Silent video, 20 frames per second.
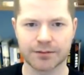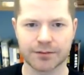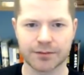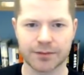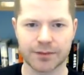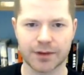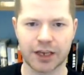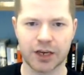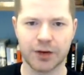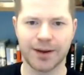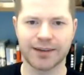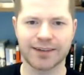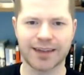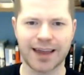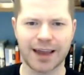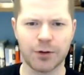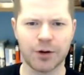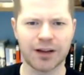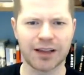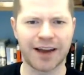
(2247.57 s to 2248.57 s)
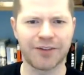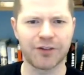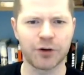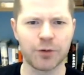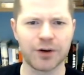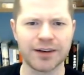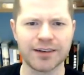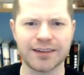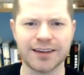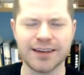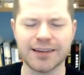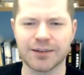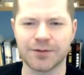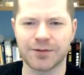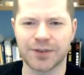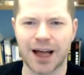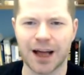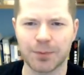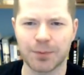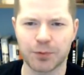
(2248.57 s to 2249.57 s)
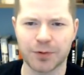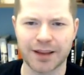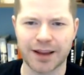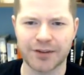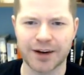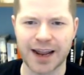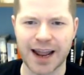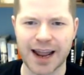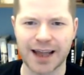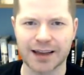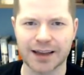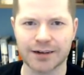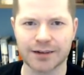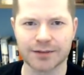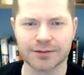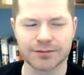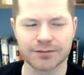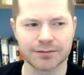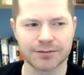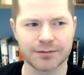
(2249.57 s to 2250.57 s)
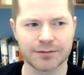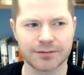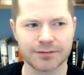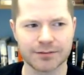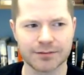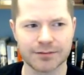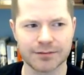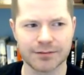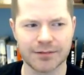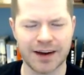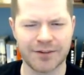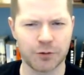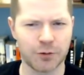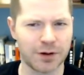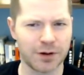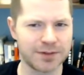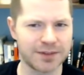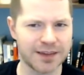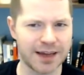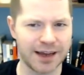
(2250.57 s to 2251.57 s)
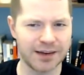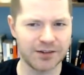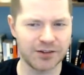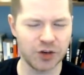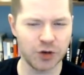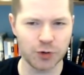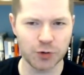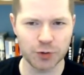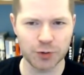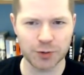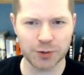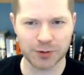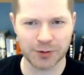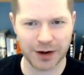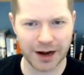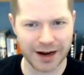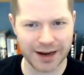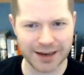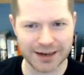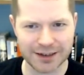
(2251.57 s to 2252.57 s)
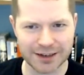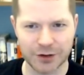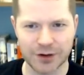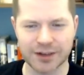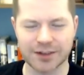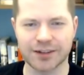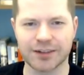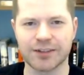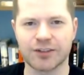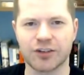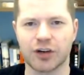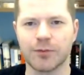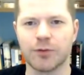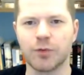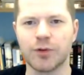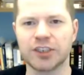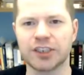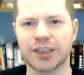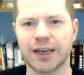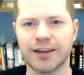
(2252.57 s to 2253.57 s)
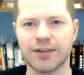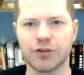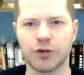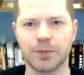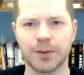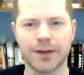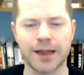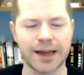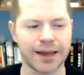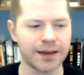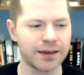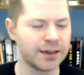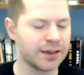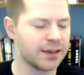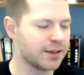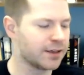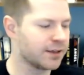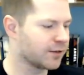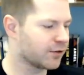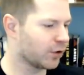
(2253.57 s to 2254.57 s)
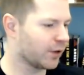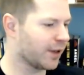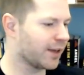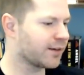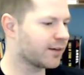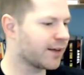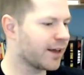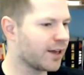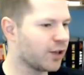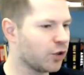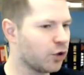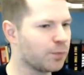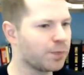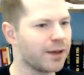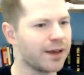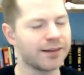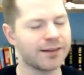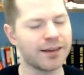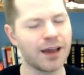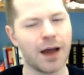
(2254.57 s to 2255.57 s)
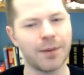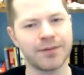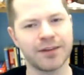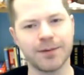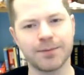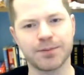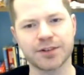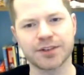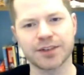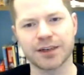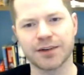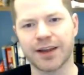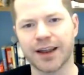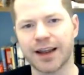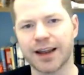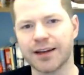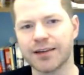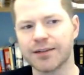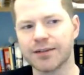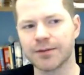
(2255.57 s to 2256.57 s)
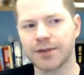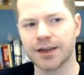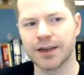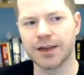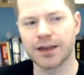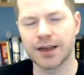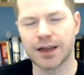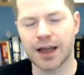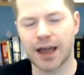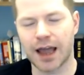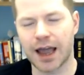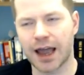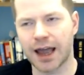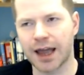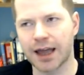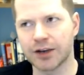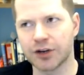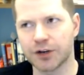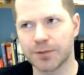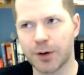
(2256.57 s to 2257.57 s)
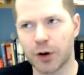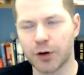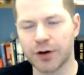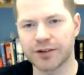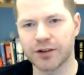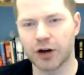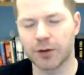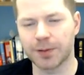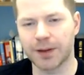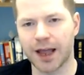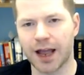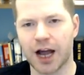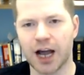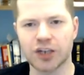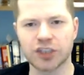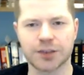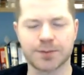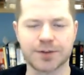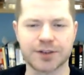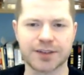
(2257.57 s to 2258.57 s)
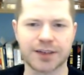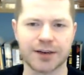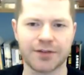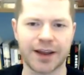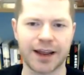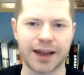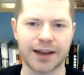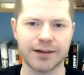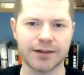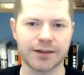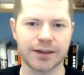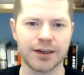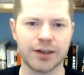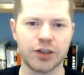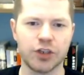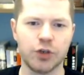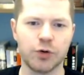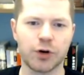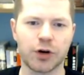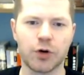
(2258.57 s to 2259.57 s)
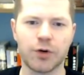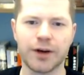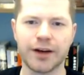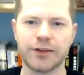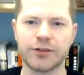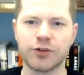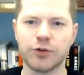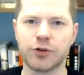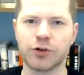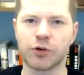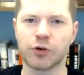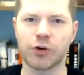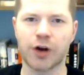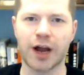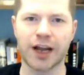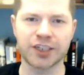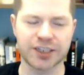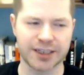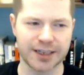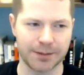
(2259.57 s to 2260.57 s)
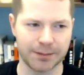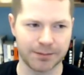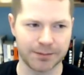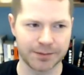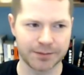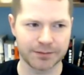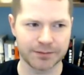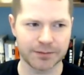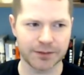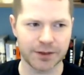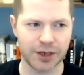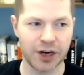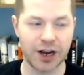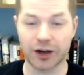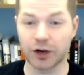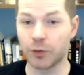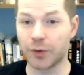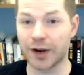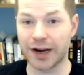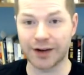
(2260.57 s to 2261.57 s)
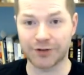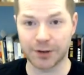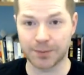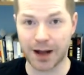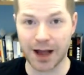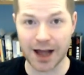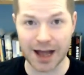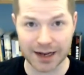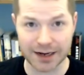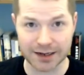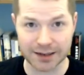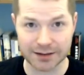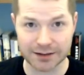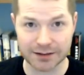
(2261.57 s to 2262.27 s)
And you may say, well, everyone sees the flop with every hand. Everyone besides you, right? You get to determine which hands you play. So let's say you play the top 10% of hands, and your opponents all play 100% of hands. You are going to crush them. You're not going to win every pot,